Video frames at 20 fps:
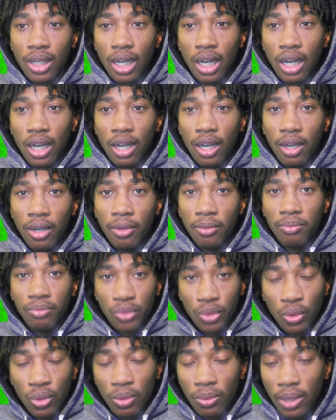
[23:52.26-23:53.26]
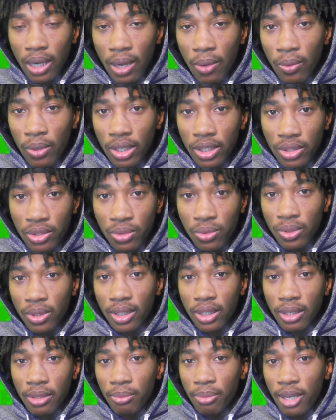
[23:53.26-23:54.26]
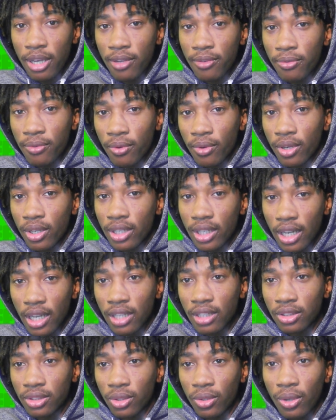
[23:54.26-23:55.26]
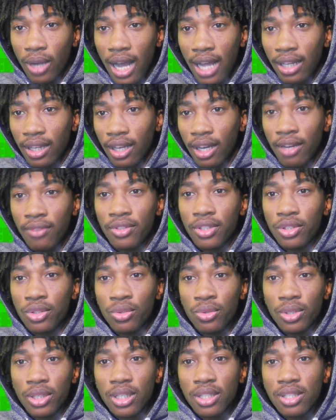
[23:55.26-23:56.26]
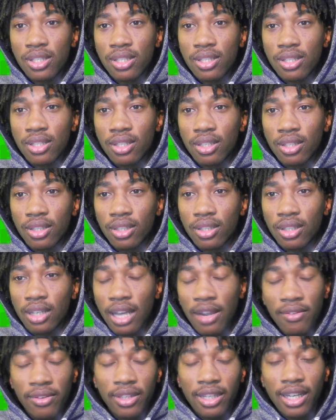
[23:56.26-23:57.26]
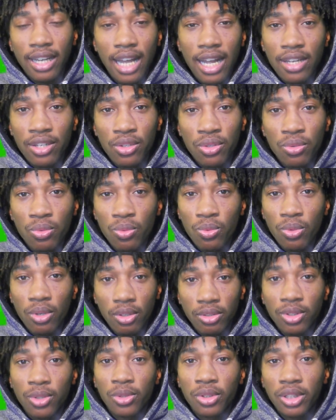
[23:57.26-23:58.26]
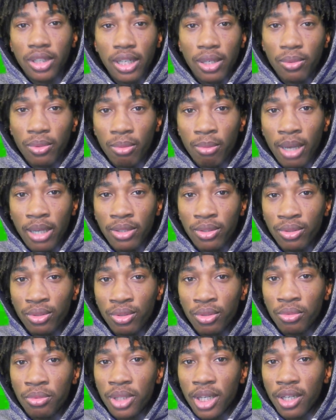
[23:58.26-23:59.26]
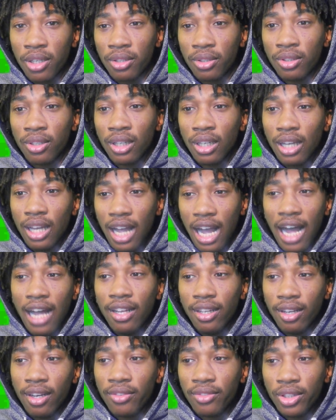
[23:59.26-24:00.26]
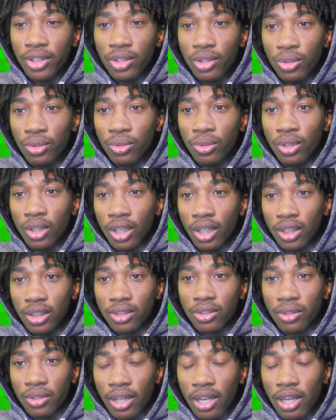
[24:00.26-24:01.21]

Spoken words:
doing what I want to do and getting paid for it. Yeah, so I love to do this. Everything I do associated with my YouTube channel, I love to do. So